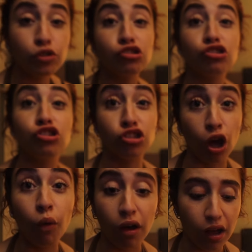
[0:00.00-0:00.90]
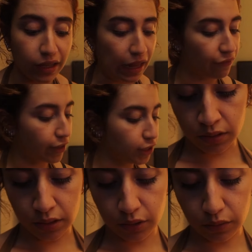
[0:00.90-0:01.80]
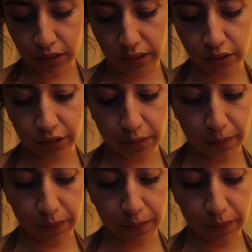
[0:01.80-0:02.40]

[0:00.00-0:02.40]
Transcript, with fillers: was so hot in that venue. So these are the